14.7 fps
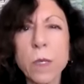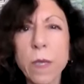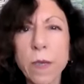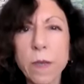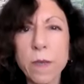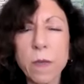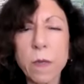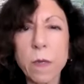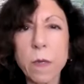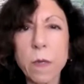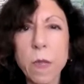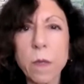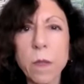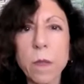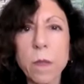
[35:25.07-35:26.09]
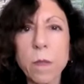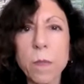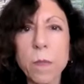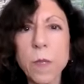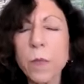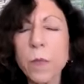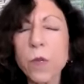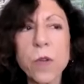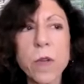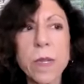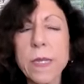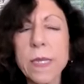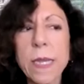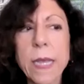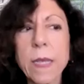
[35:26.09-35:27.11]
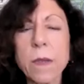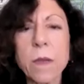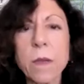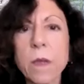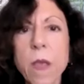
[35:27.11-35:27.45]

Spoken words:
kicks in and people transcend.